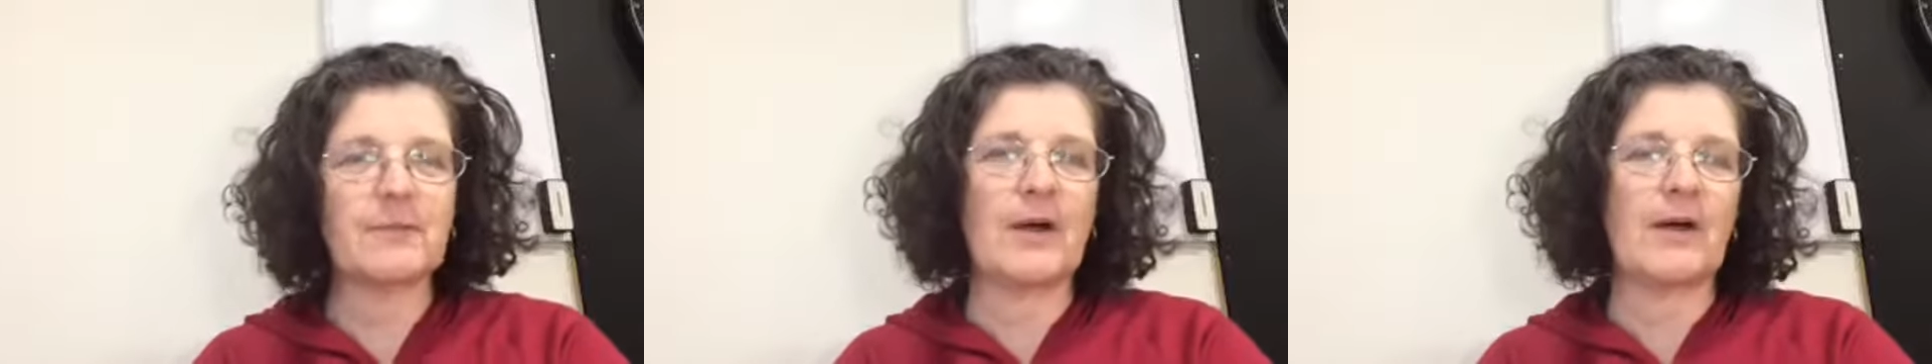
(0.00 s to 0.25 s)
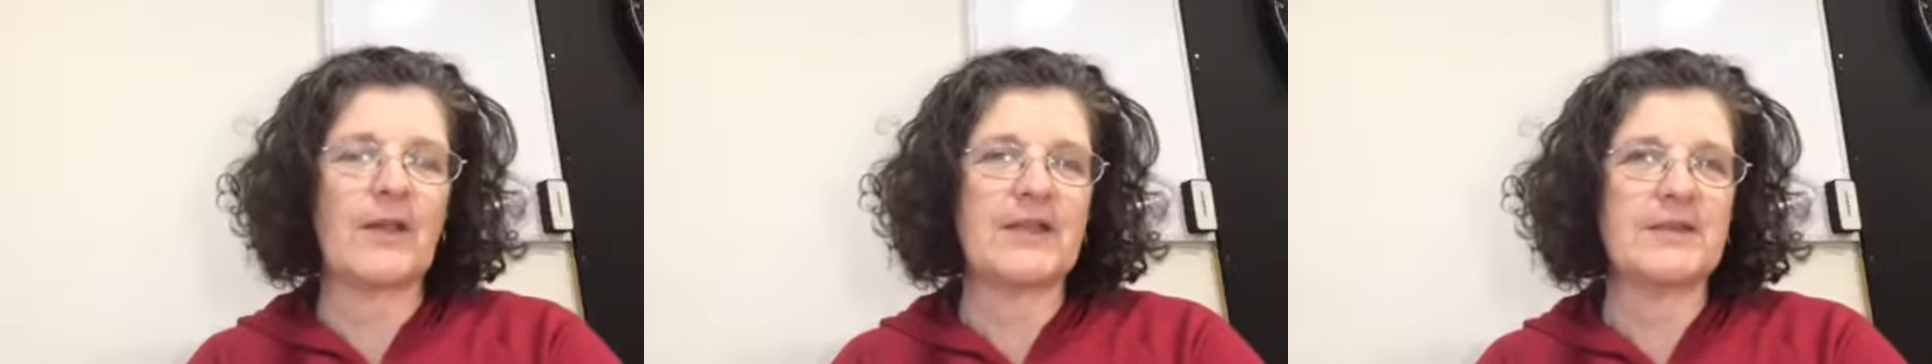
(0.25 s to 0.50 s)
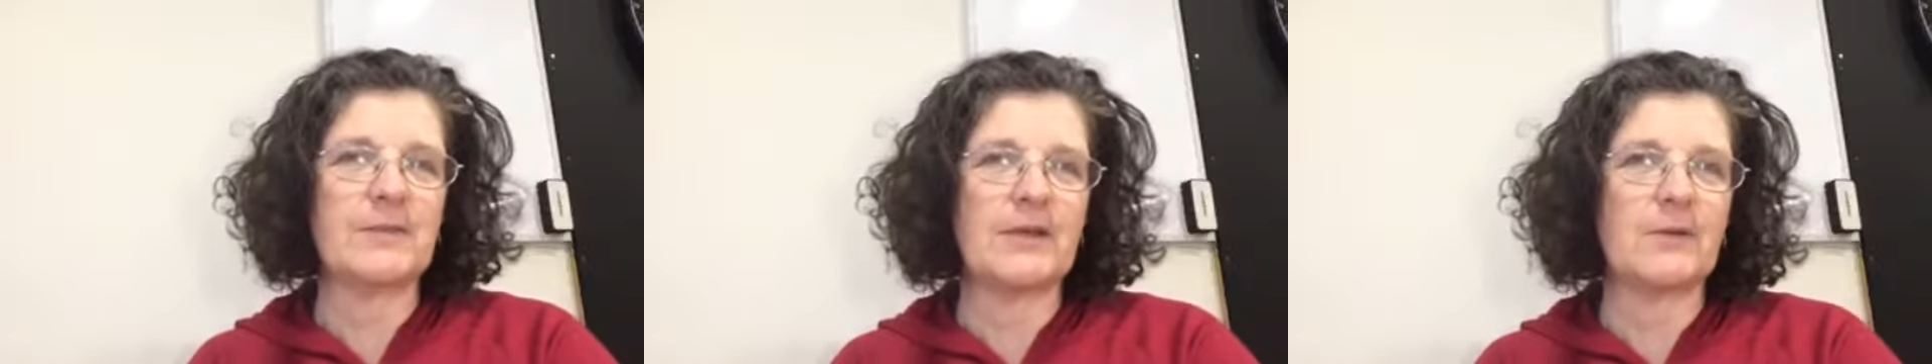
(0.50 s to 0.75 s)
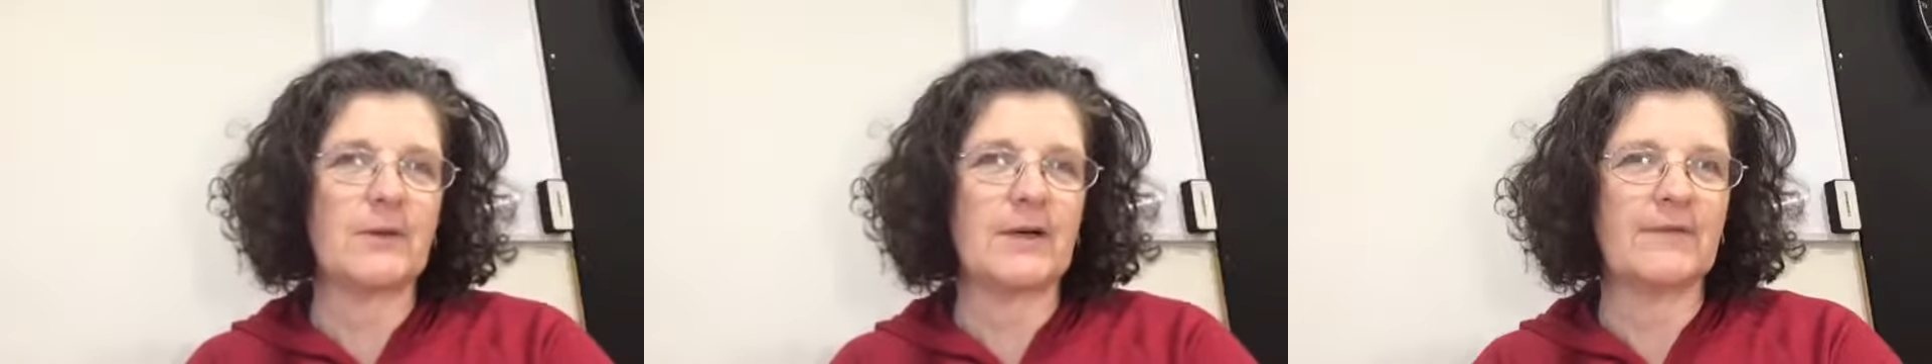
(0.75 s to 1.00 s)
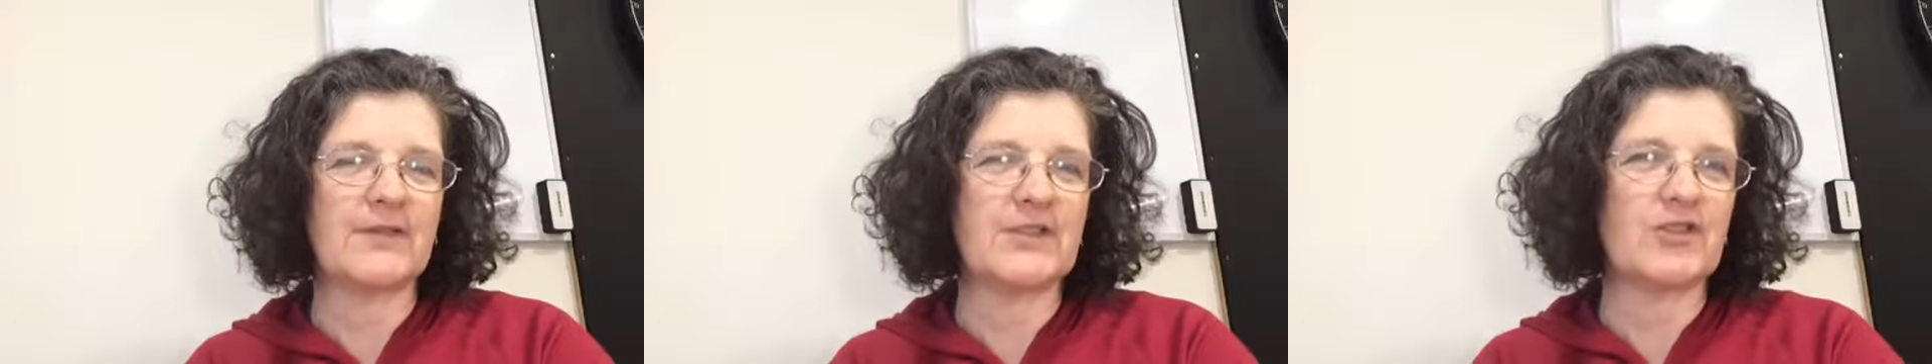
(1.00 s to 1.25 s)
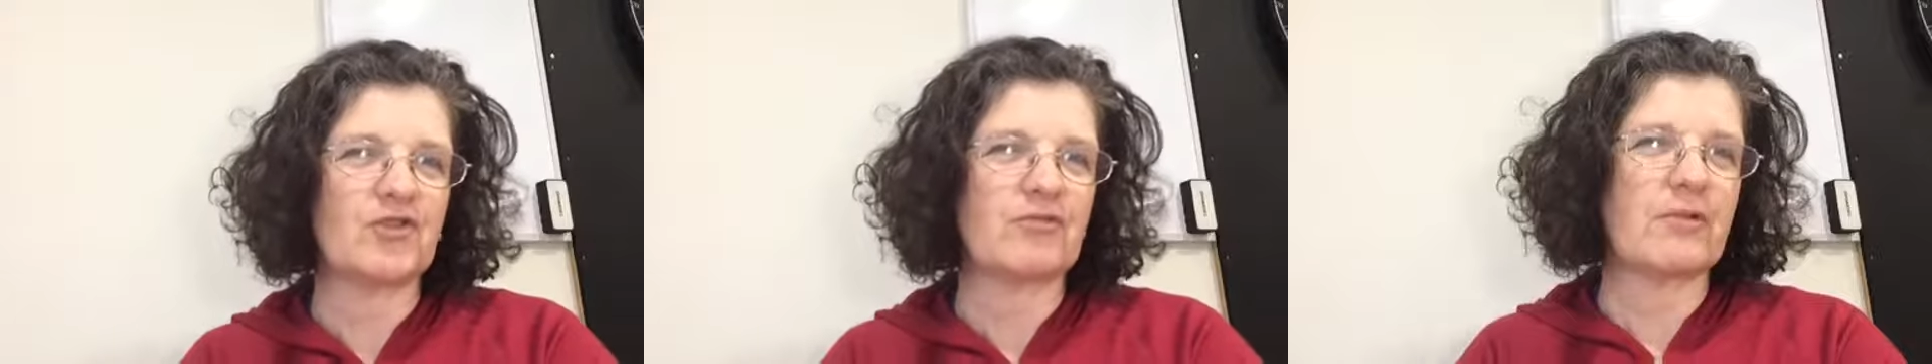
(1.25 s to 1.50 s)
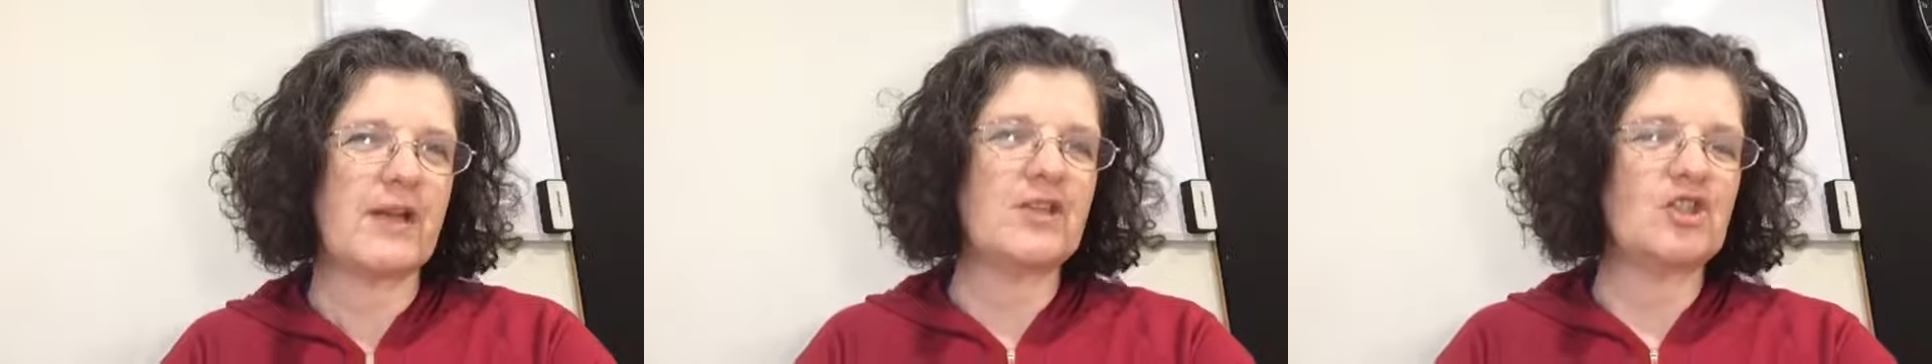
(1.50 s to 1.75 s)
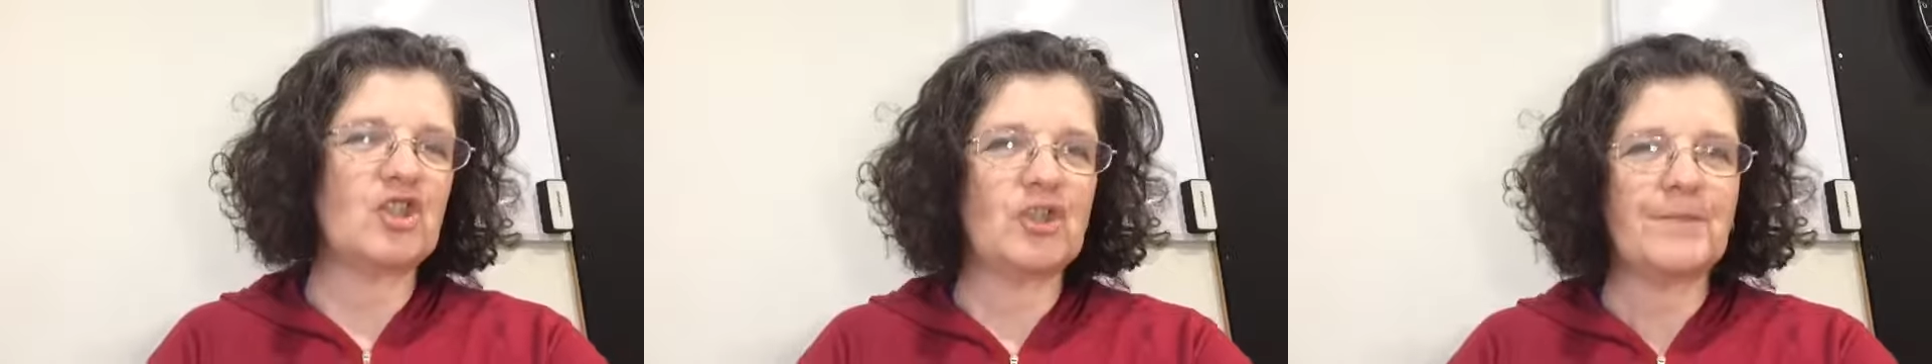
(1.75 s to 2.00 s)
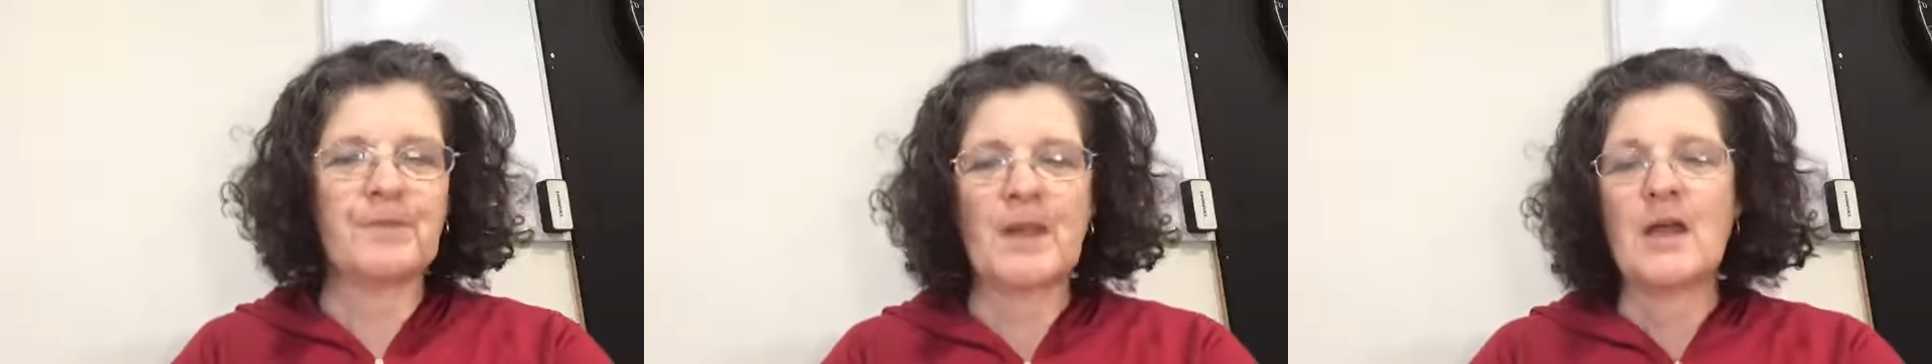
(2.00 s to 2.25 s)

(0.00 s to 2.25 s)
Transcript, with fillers: Well, that's a big one for stretch.